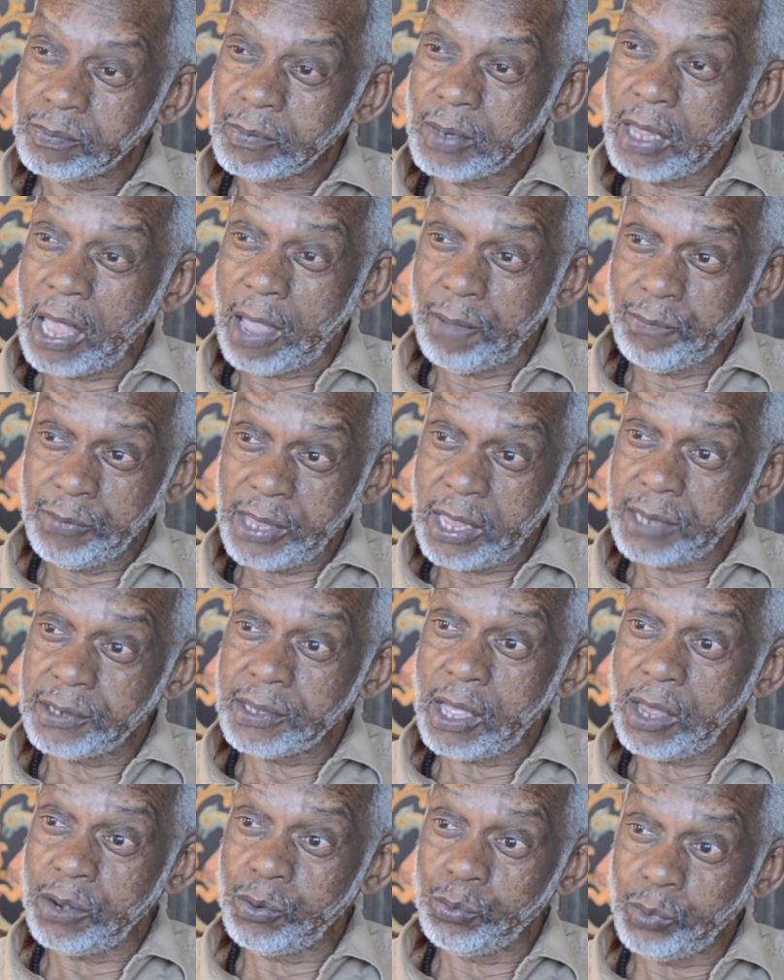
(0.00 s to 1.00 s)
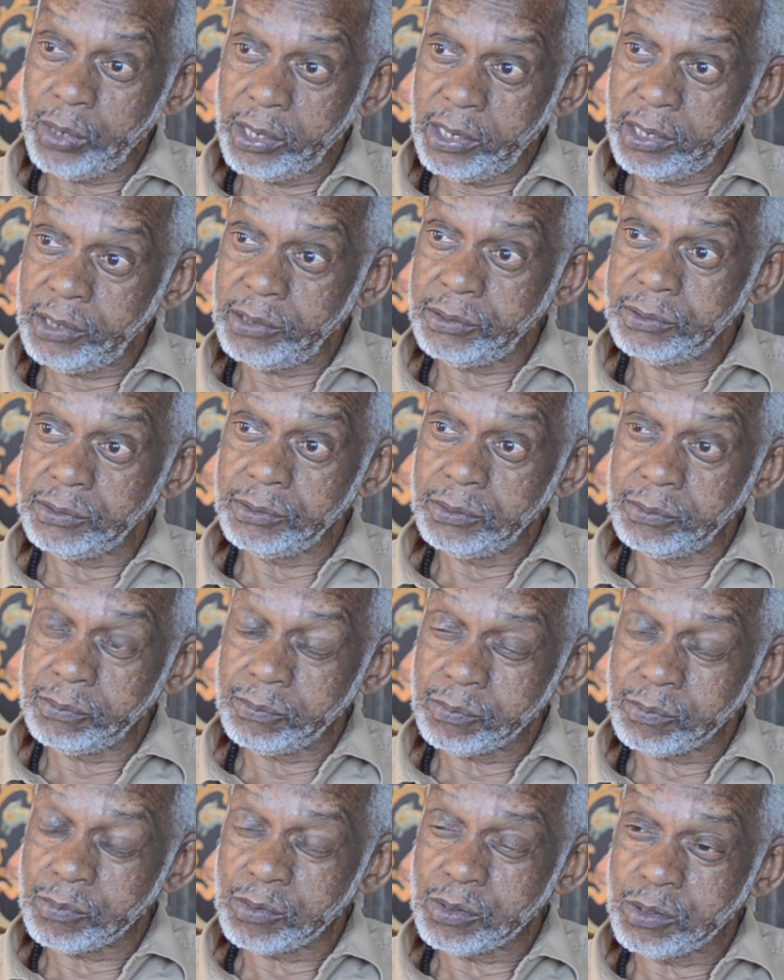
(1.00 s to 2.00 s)
having that kind of rage
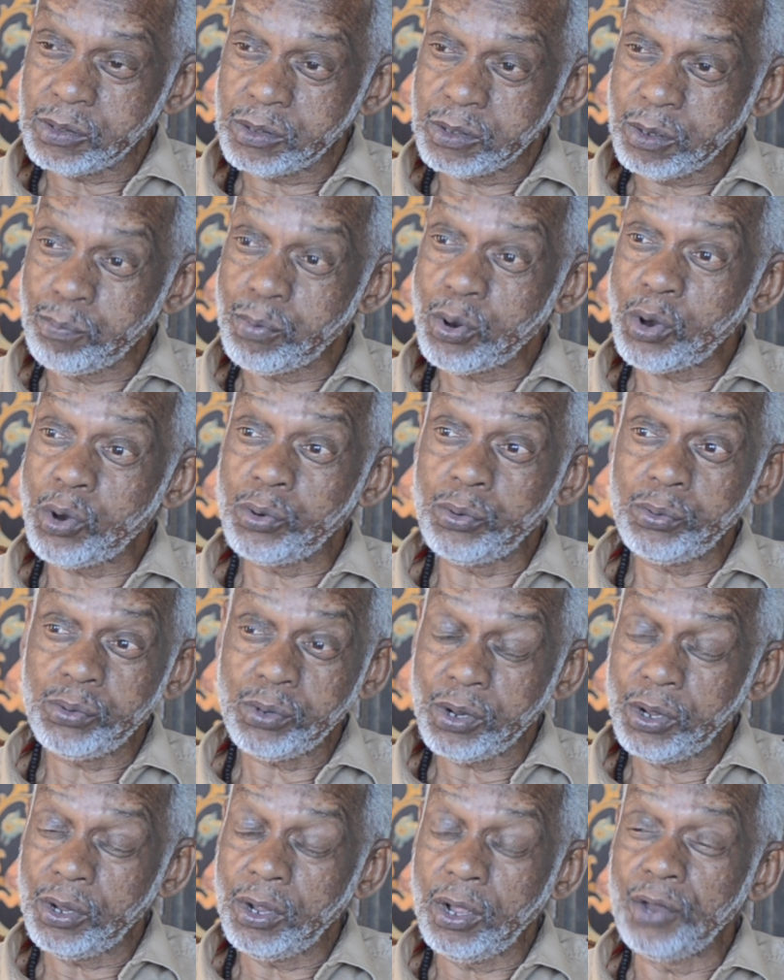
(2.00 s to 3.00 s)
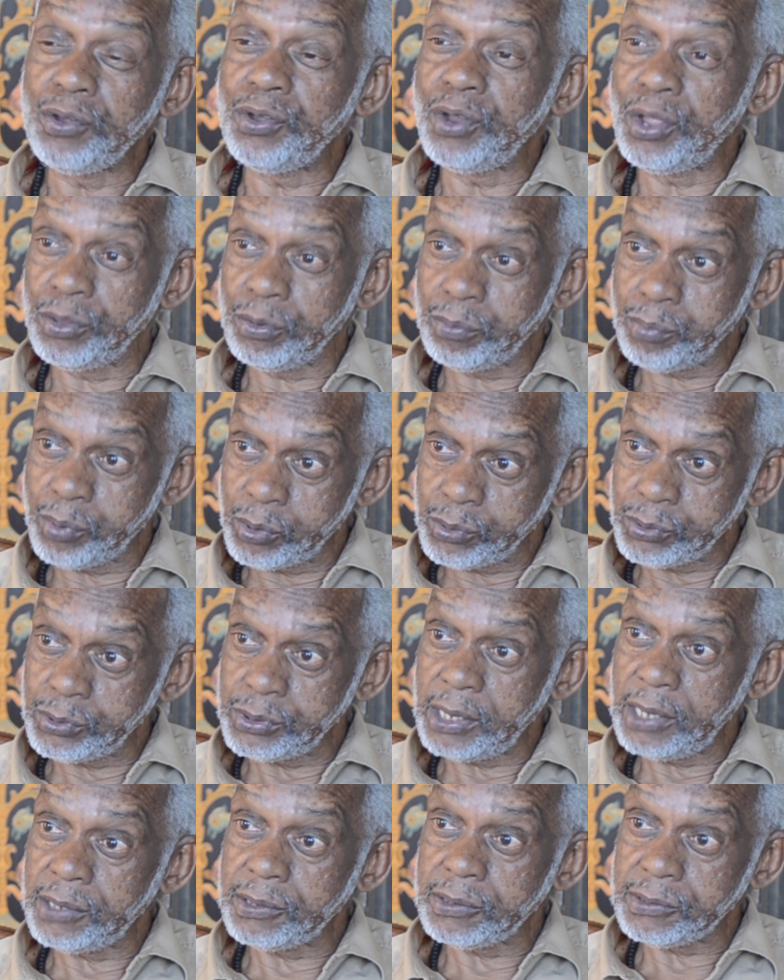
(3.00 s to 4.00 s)
to burn another
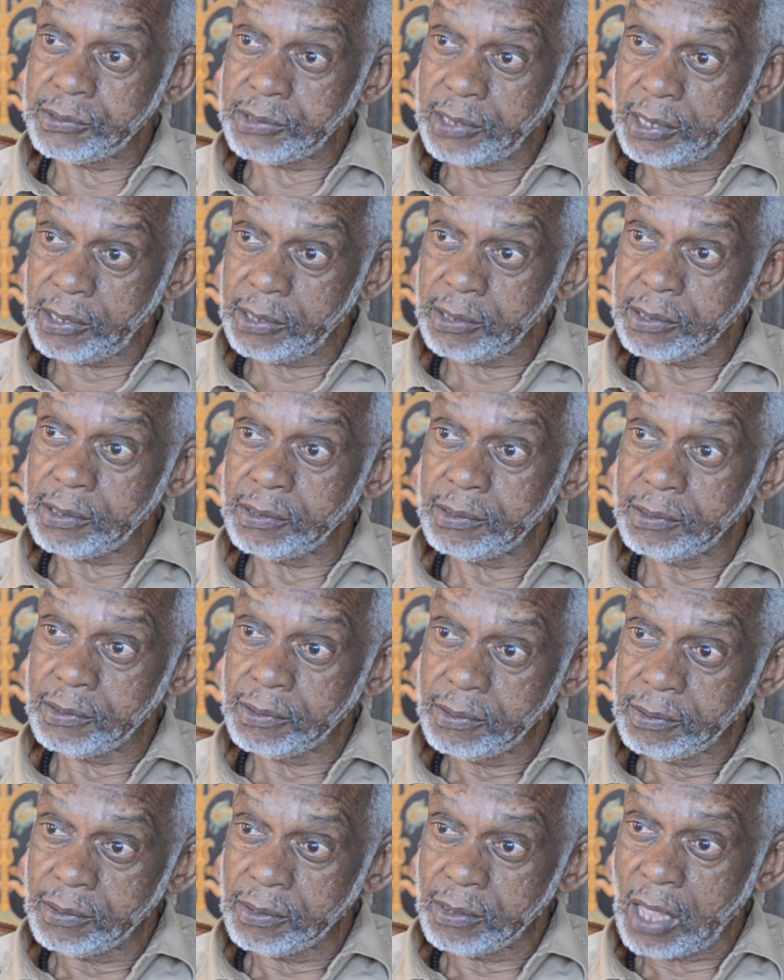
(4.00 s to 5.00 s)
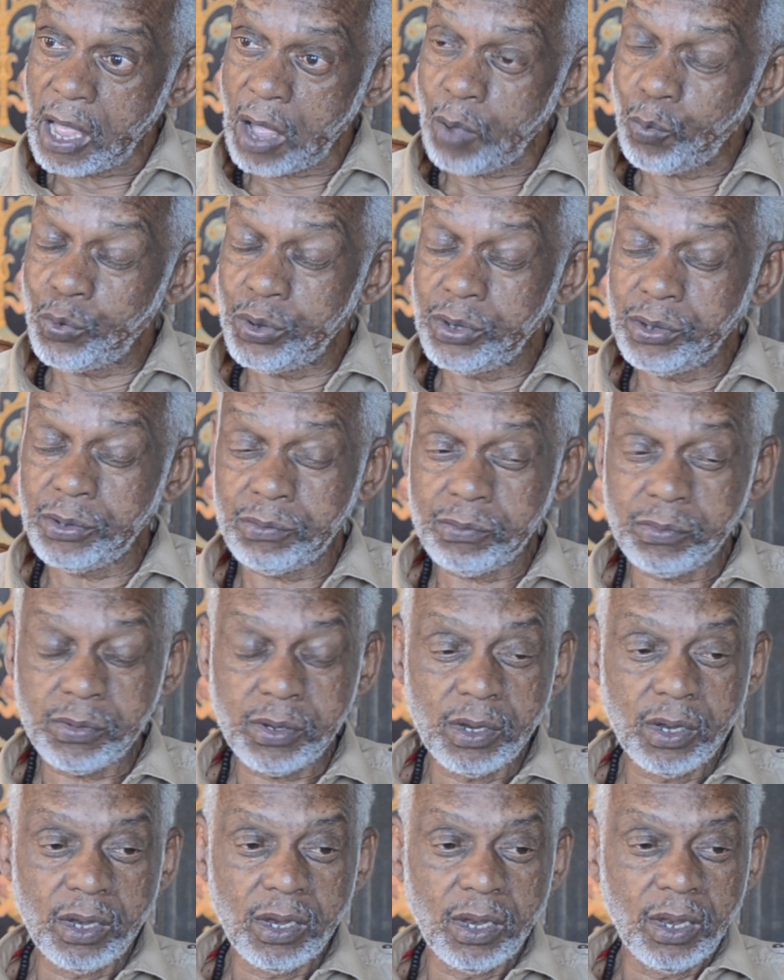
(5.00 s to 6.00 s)
person at the stake. I wouldn't
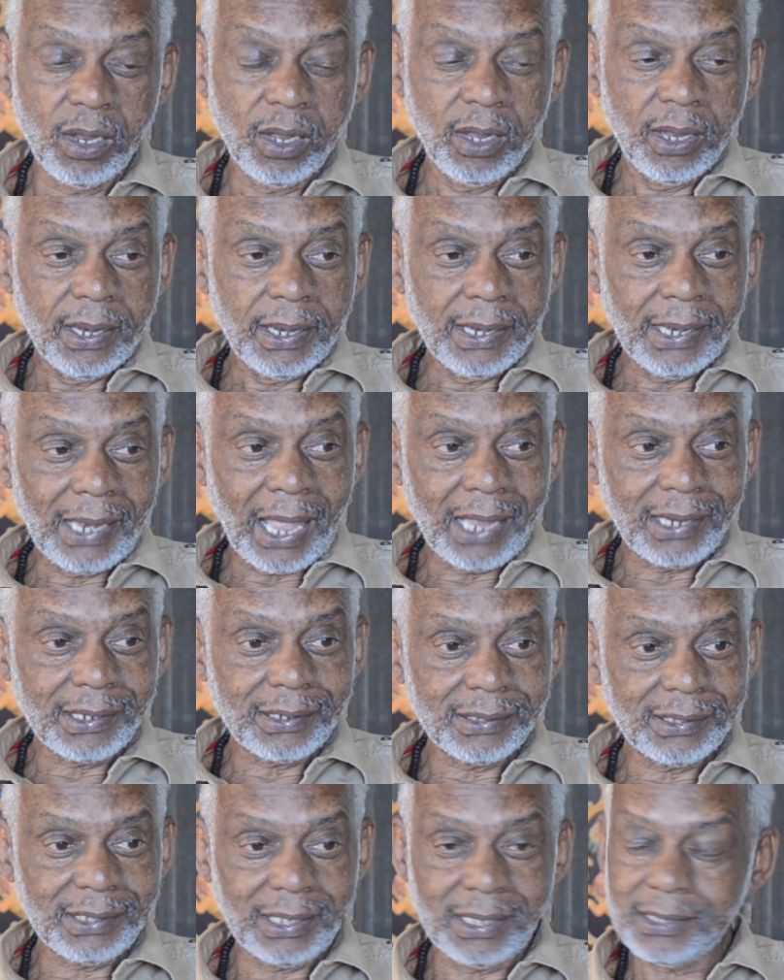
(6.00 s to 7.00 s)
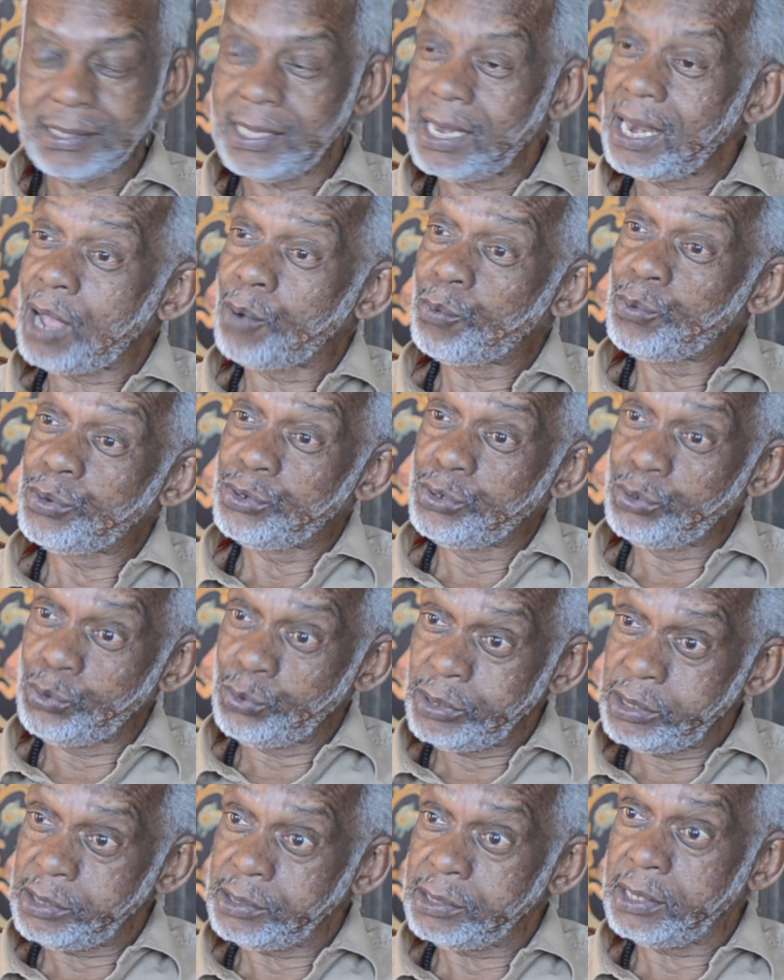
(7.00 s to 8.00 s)
like to think that I would do
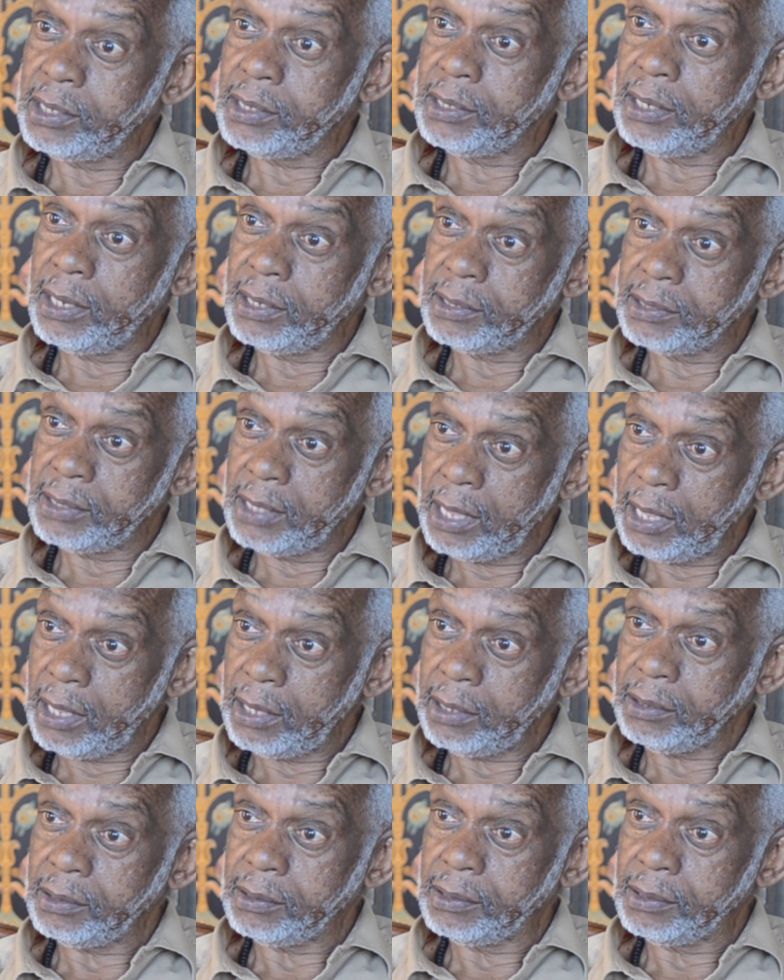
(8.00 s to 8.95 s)
anything like that.